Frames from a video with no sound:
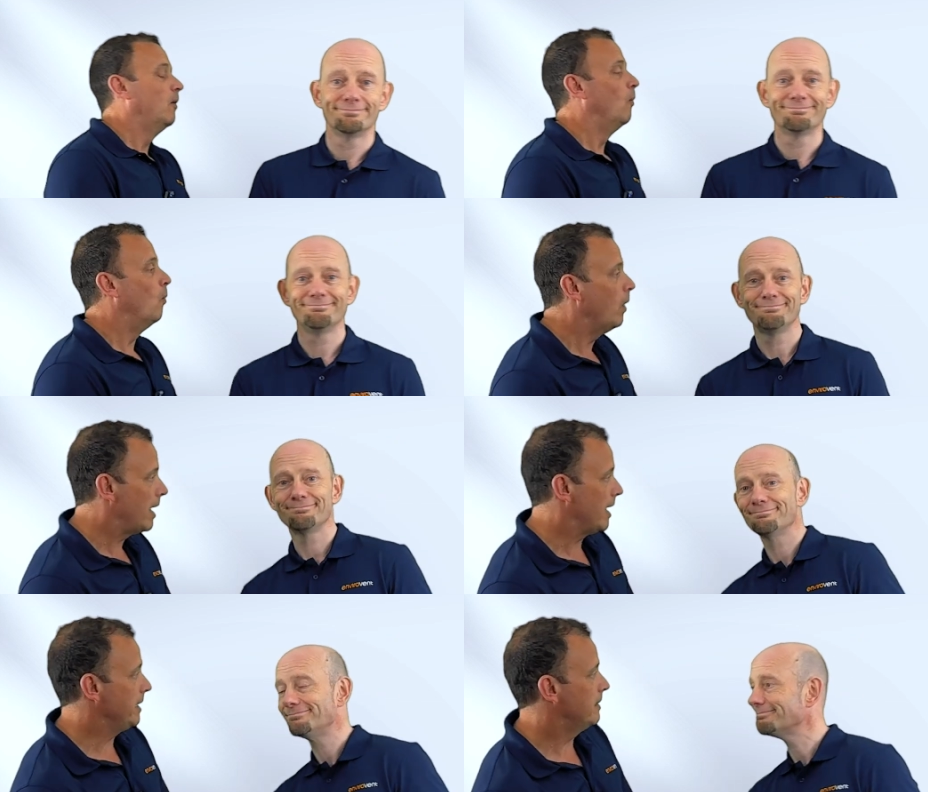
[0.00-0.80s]

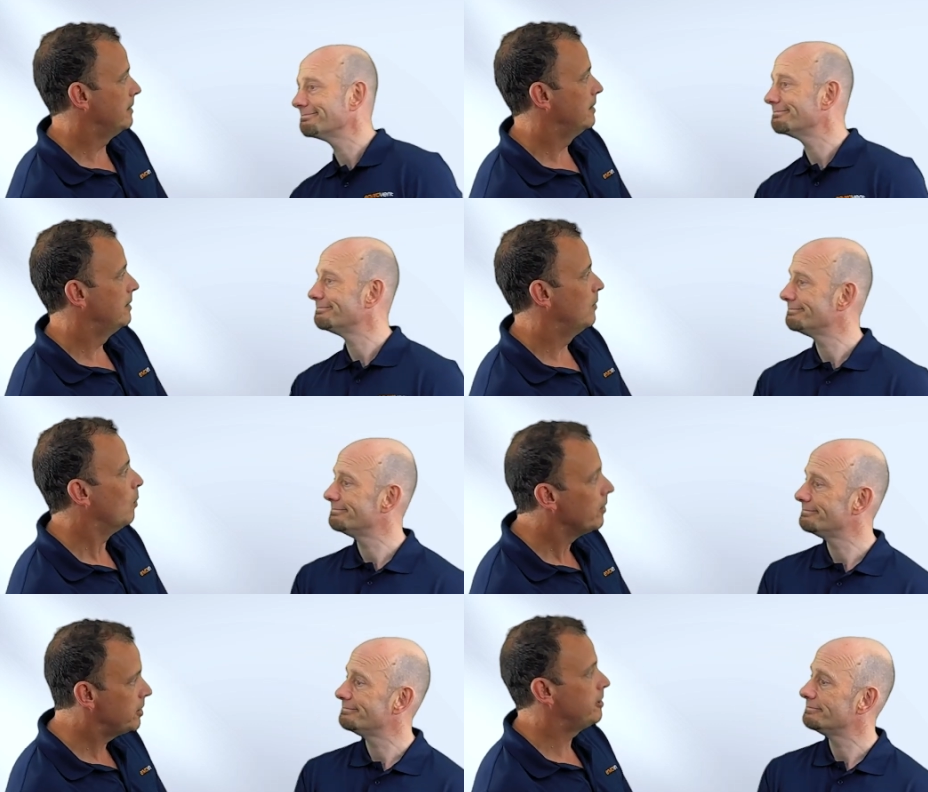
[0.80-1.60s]
Speaker 1: why
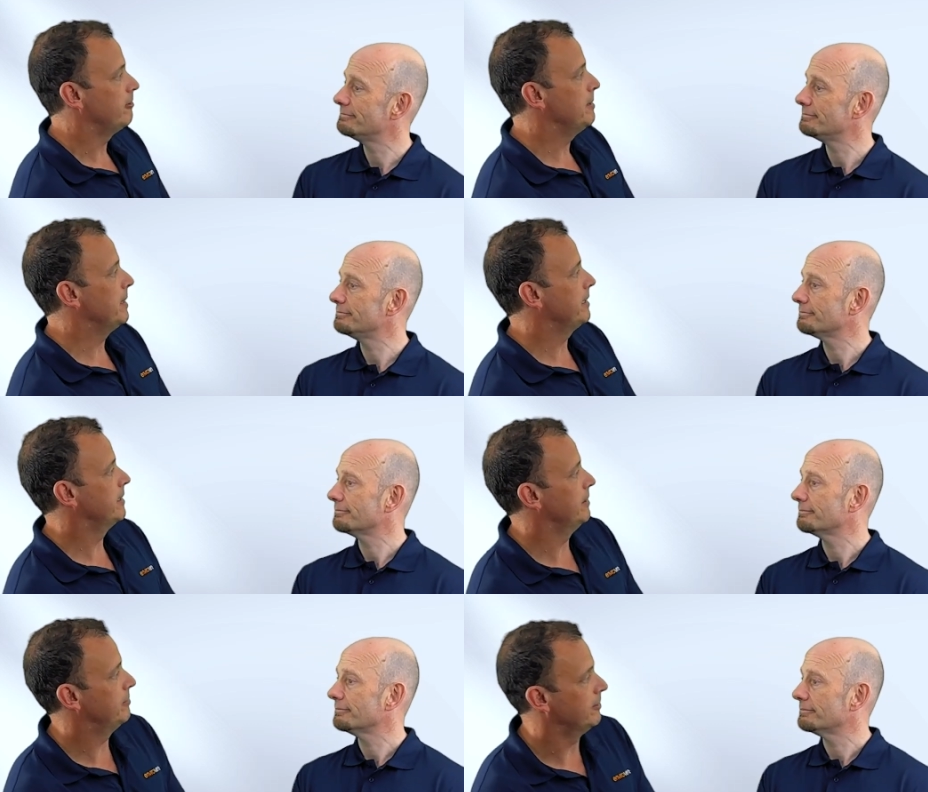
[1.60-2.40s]
one degree makes a
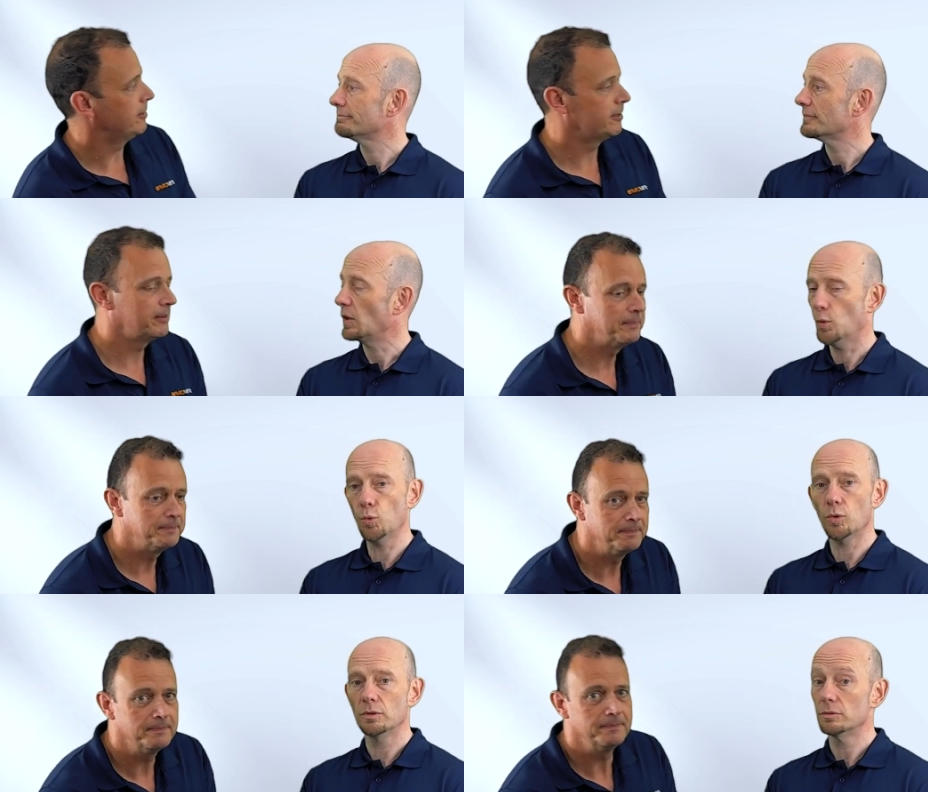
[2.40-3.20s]
difference.
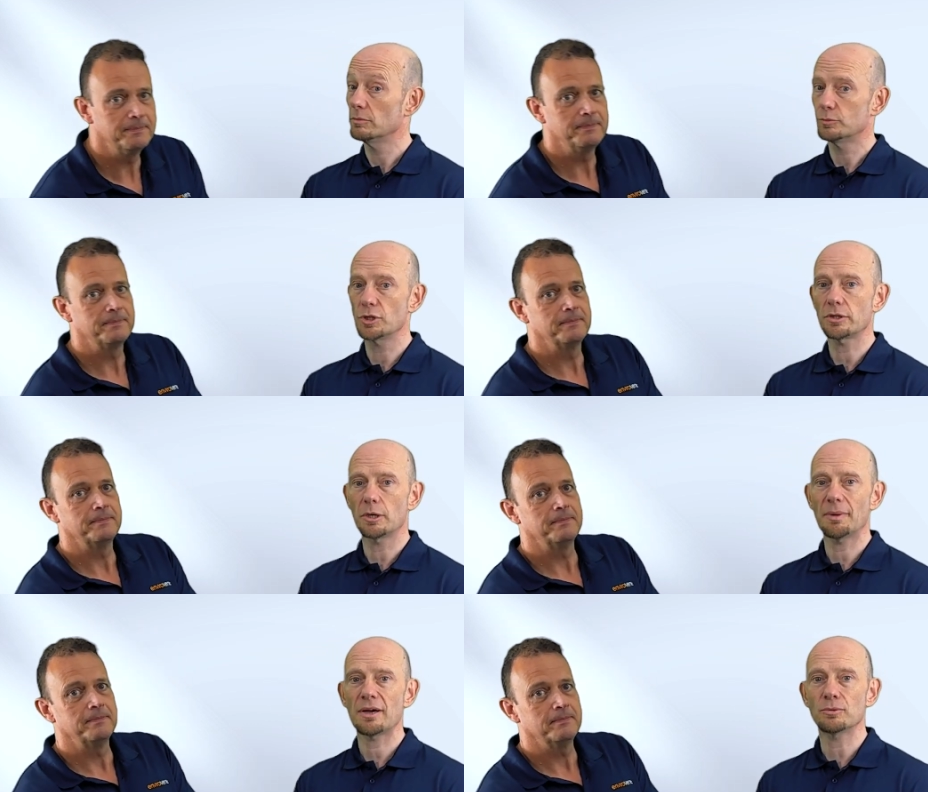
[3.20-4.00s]
Oh,
Speaker 2: talking
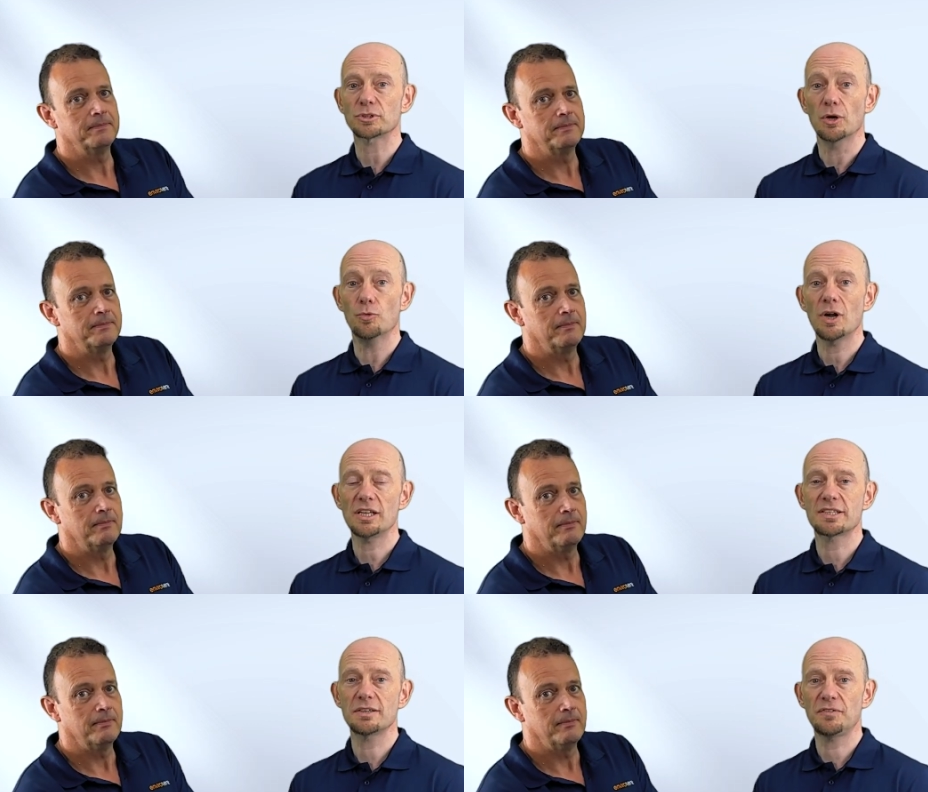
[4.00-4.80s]
about
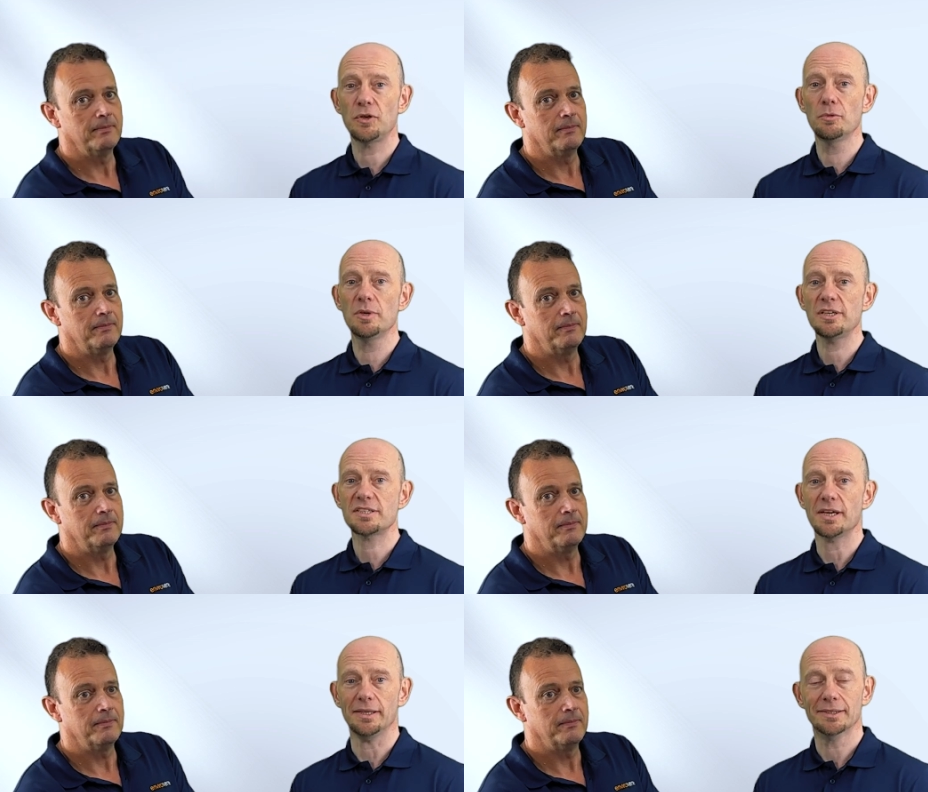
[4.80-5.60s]
relative
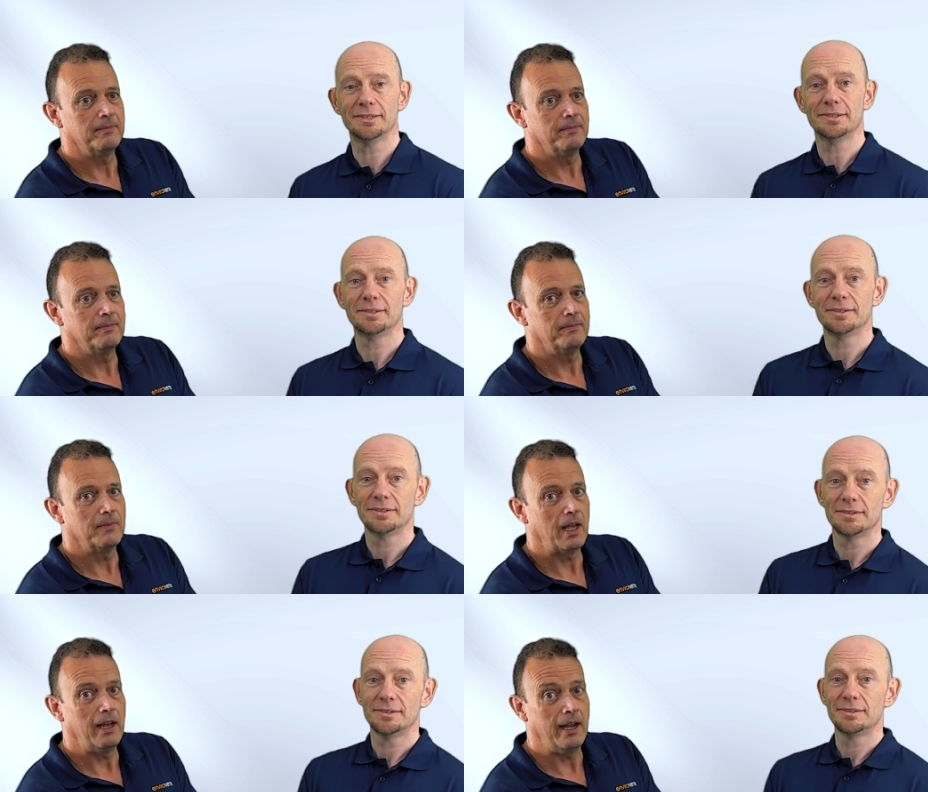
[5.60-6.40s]
humidity.
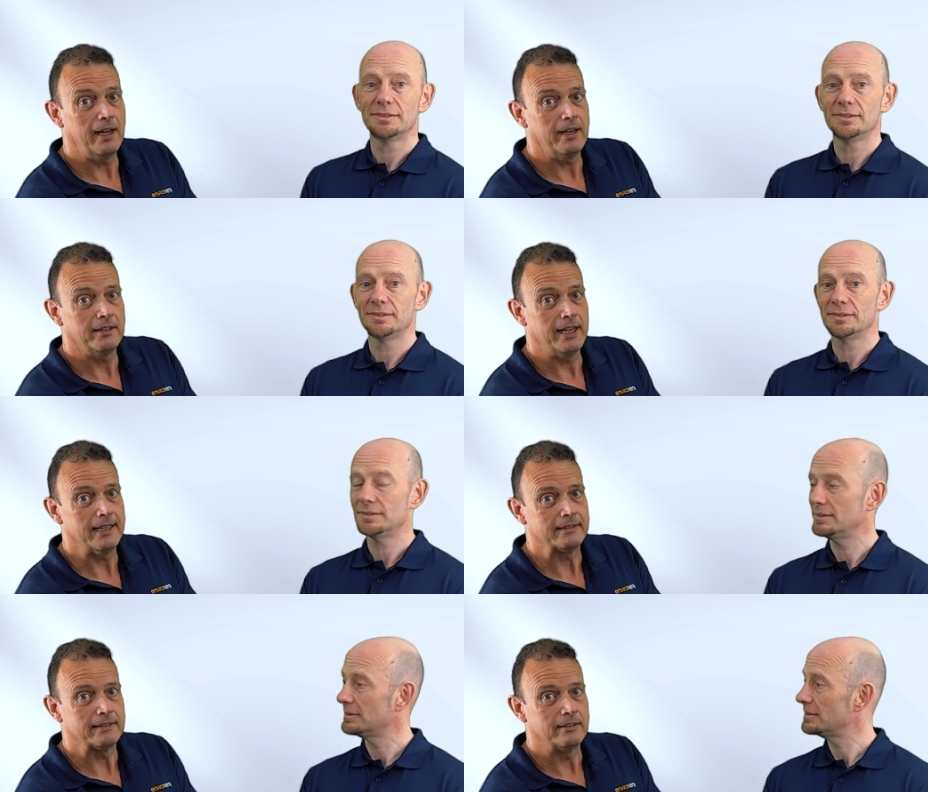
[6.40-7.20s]
Speaker 1: Ah,
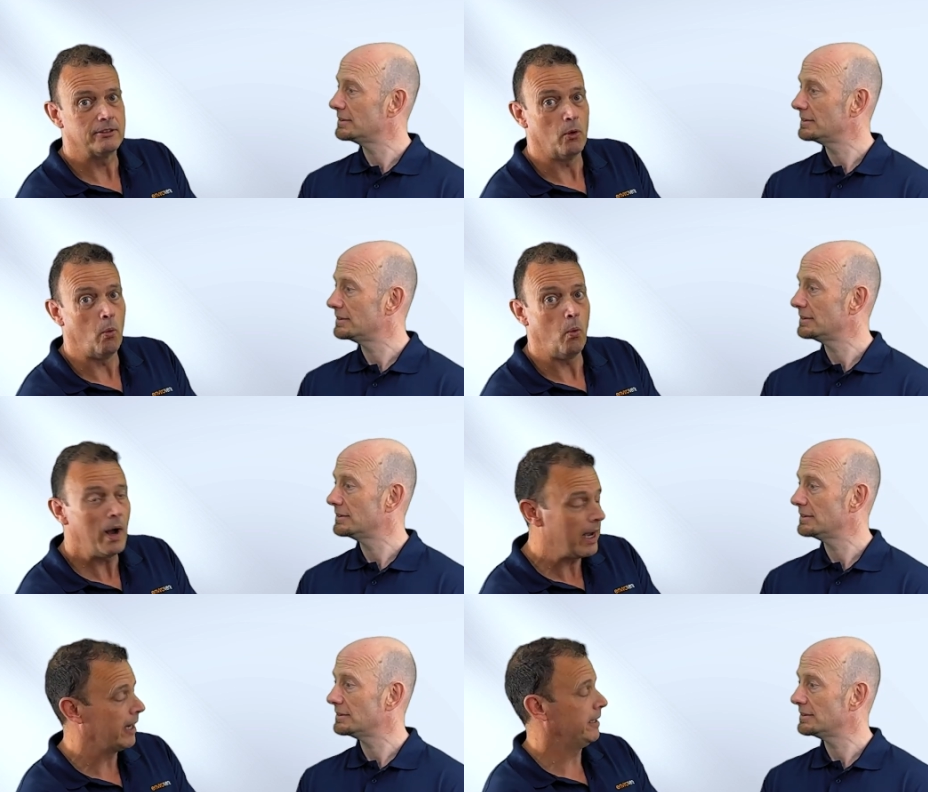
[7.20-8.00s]
yes. So
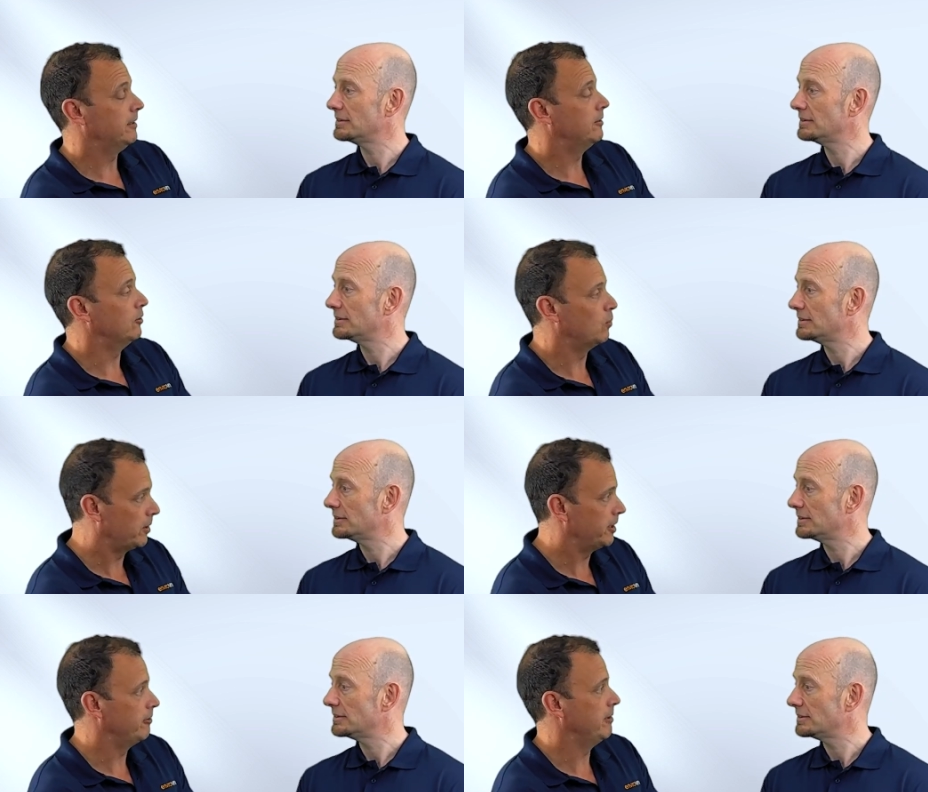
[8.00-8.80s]
why does one
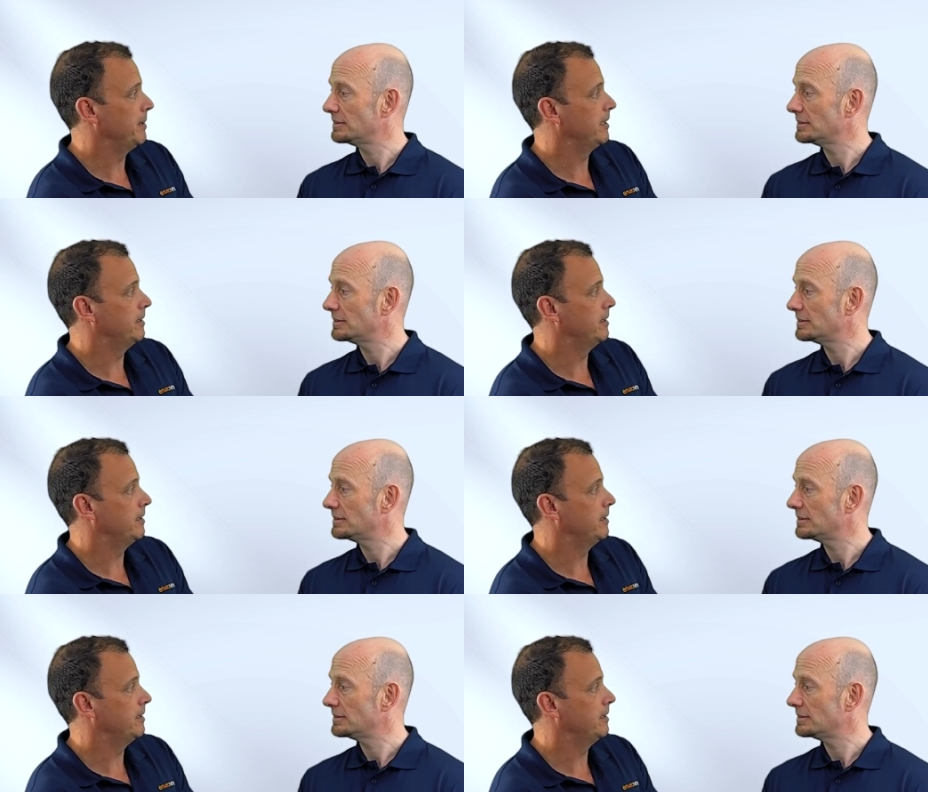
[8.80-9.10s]
degree make a